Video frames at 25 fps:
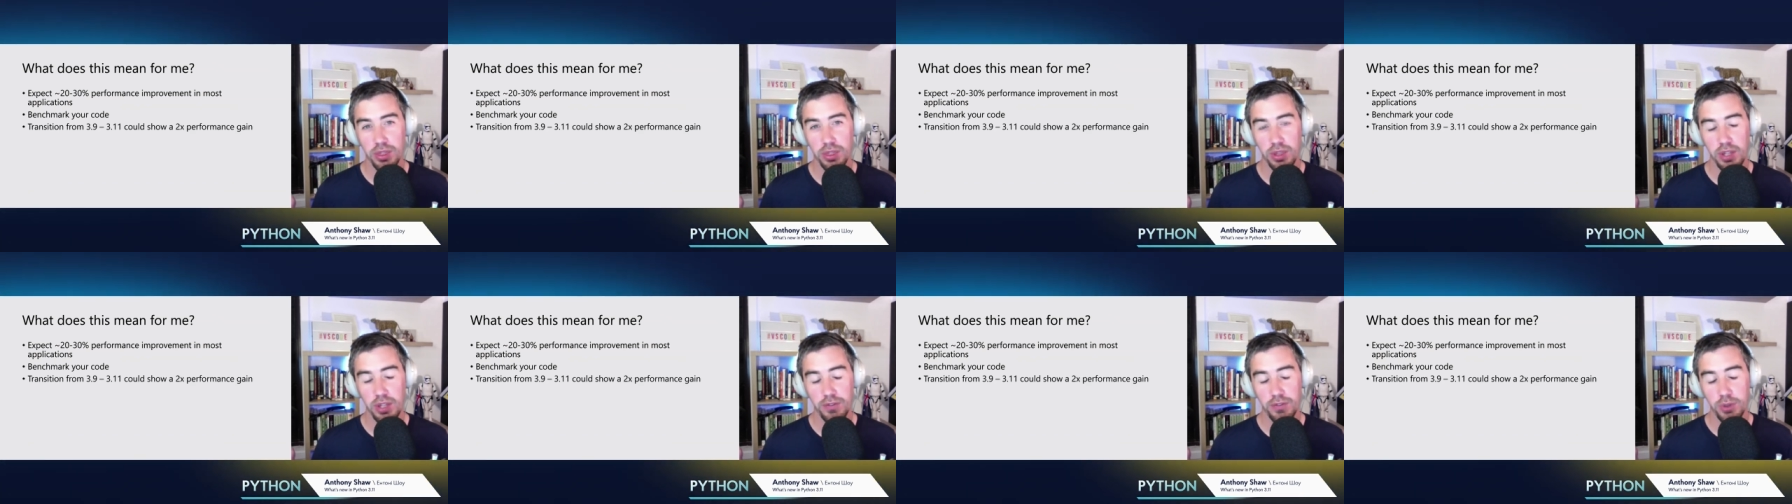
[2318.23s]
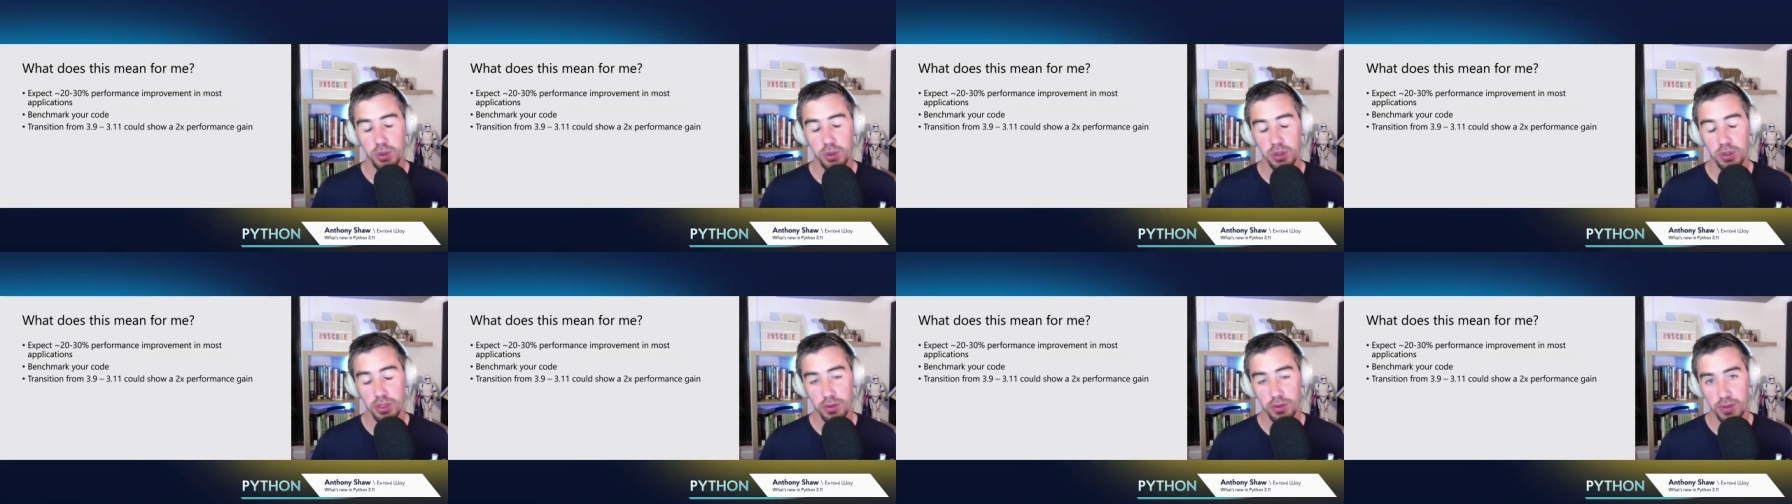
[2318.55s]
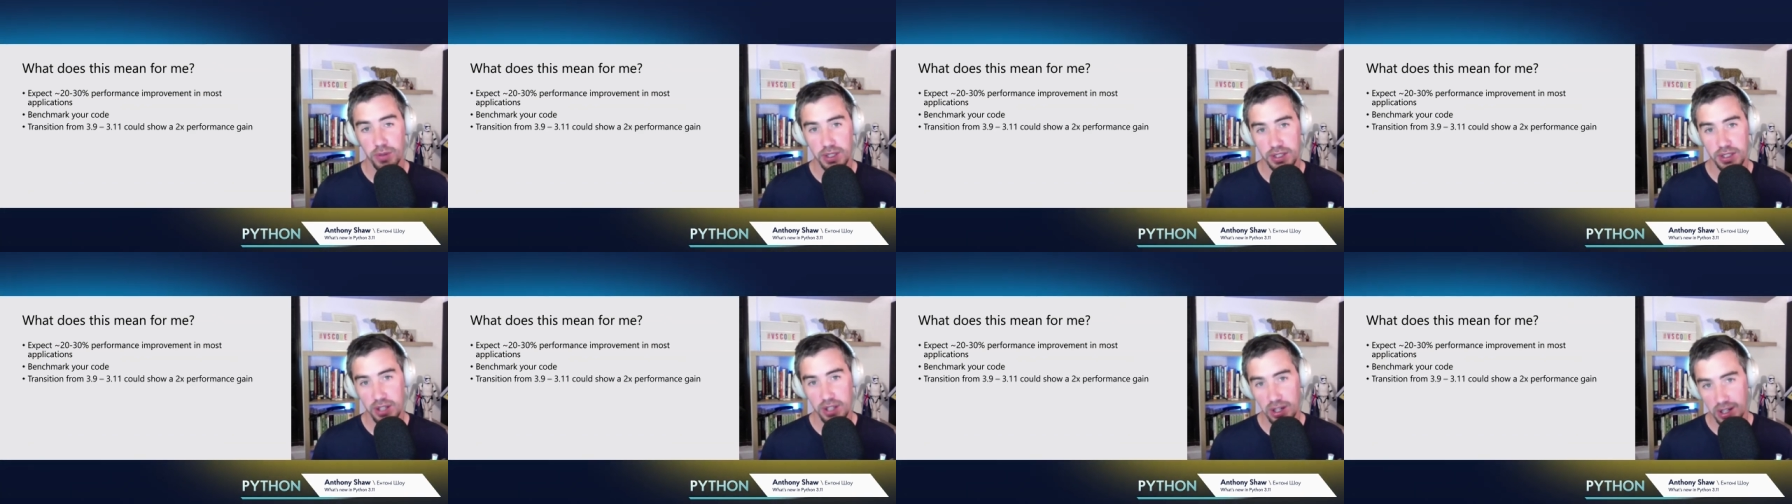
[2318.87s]
if you're on
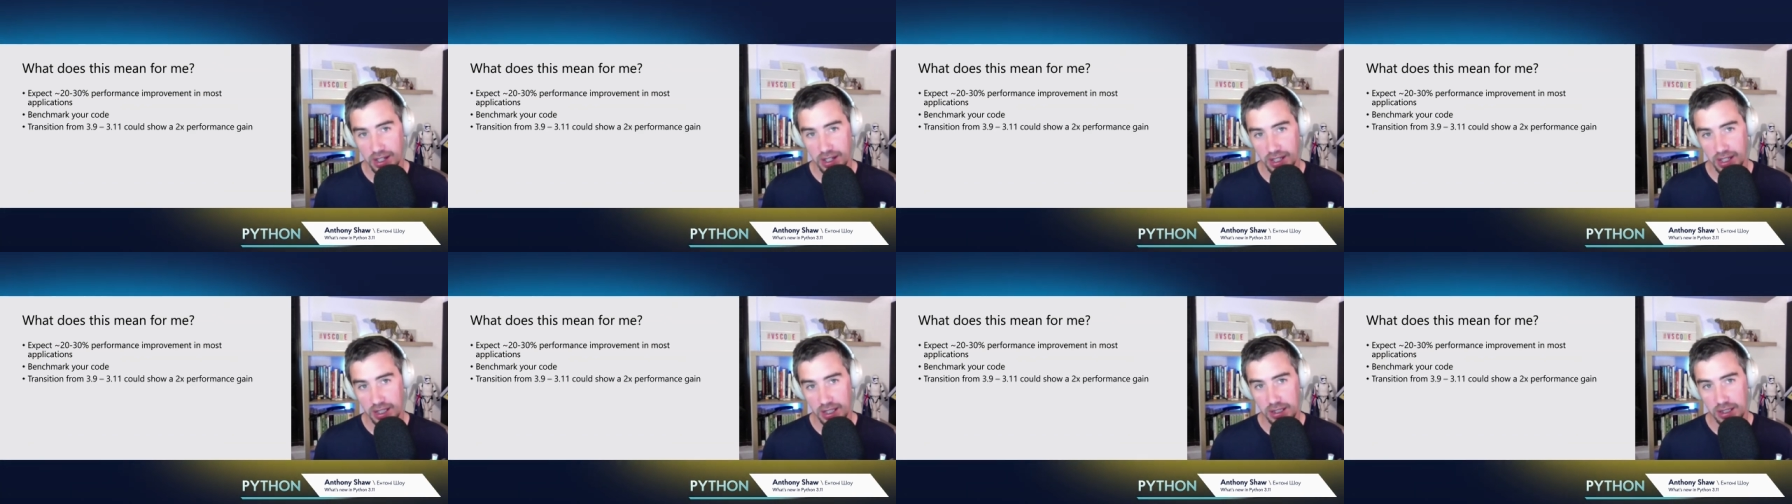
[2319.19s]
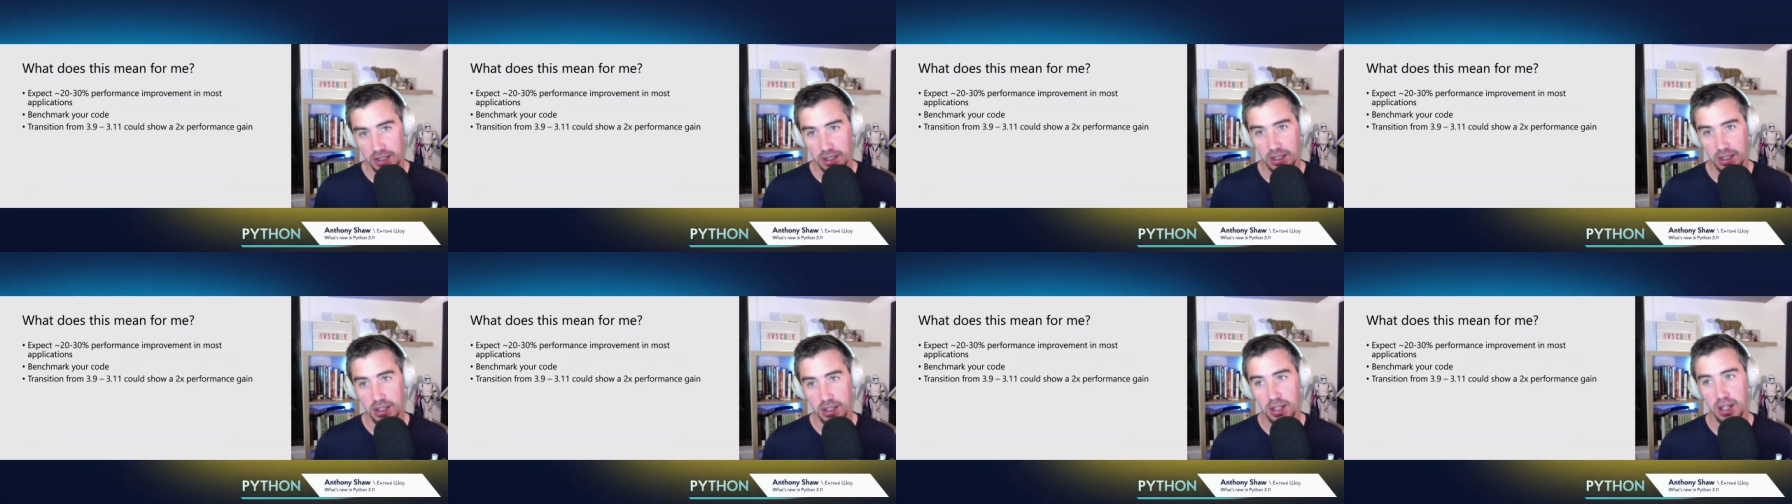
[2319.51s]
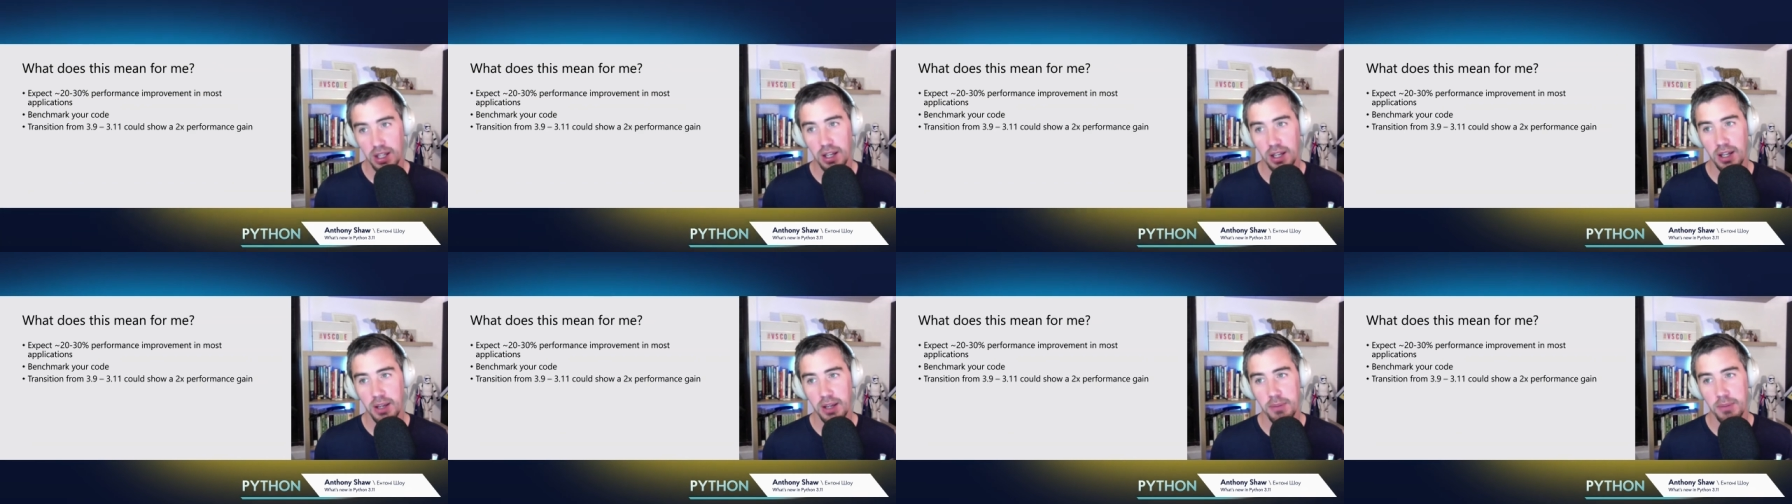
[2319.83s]
three nine,
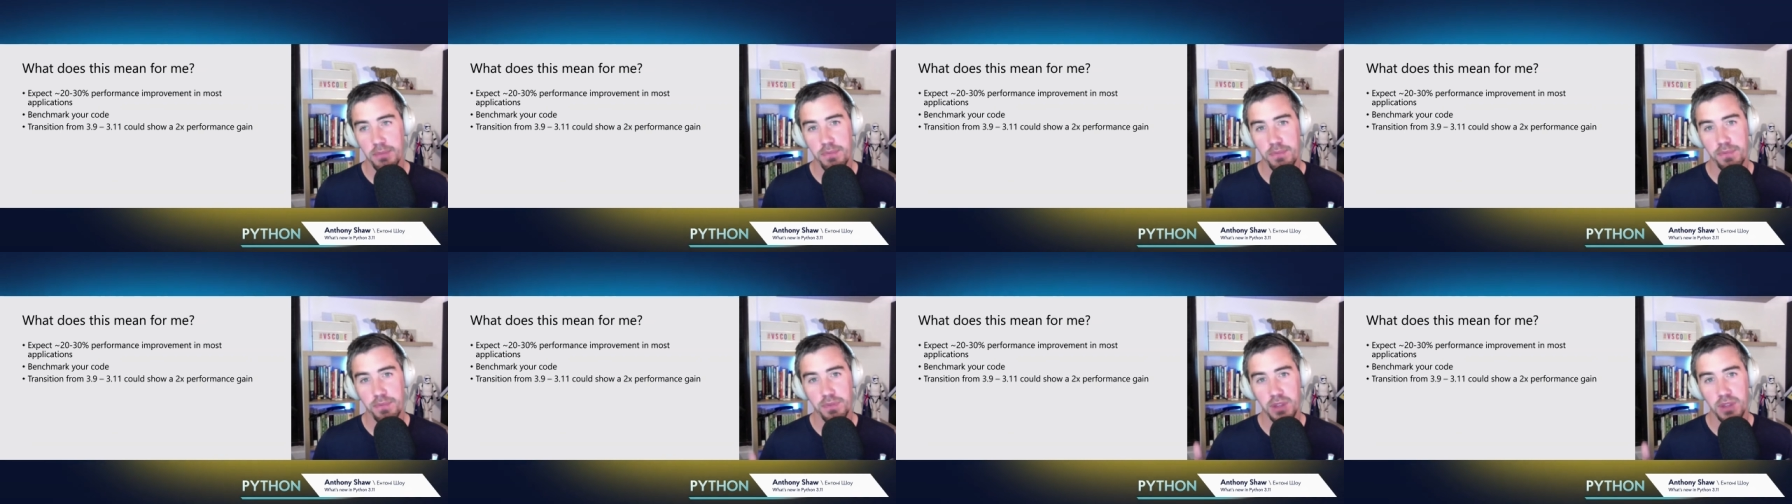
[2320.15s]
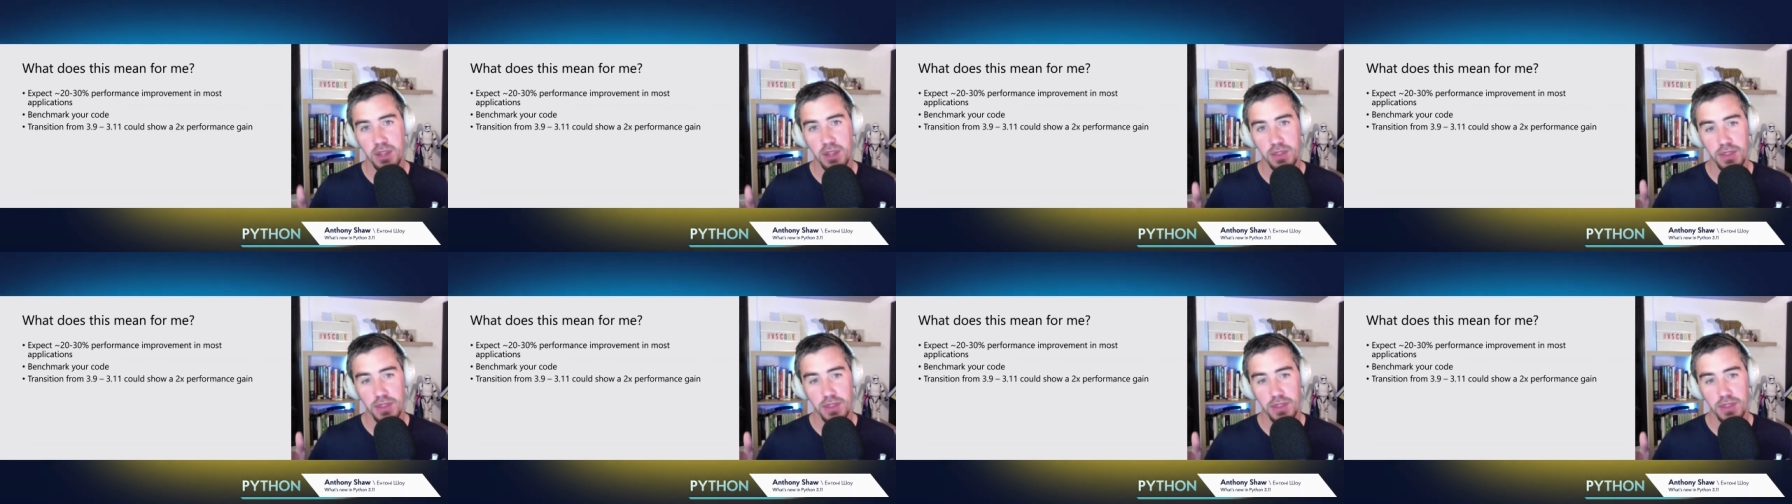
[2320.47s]
um,